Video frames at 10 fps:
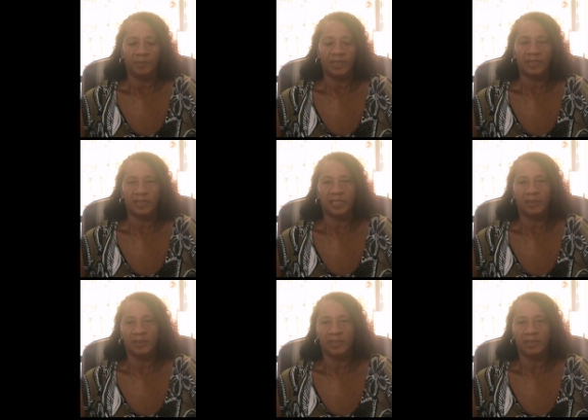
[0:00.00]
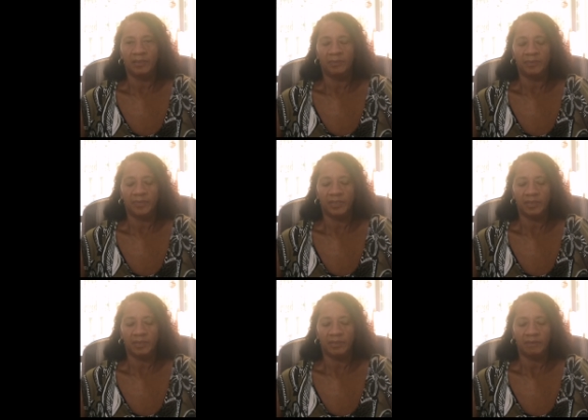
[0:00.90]
building
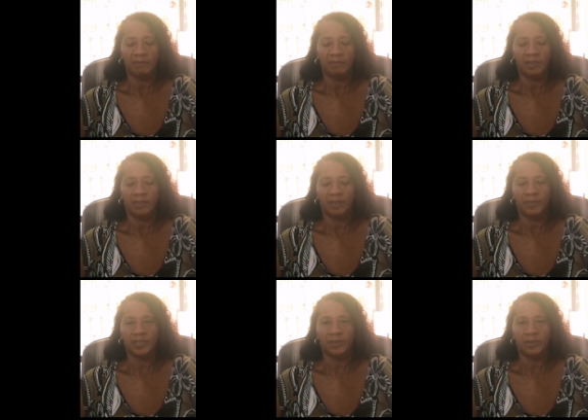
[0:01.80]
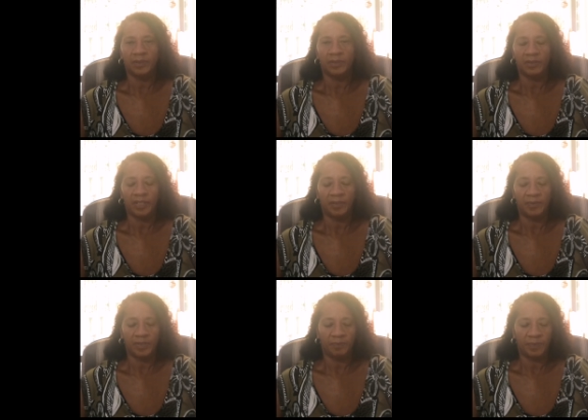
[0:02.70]
items, that was another
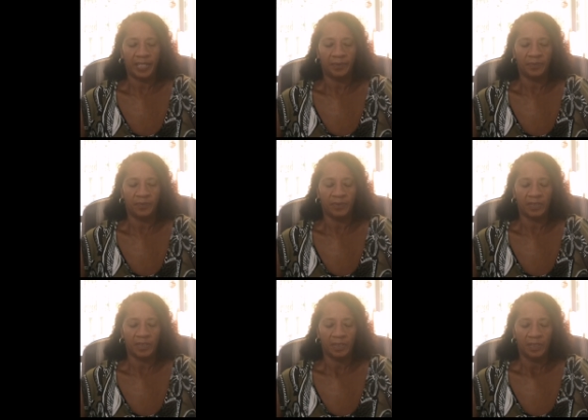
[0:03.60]
£1,000.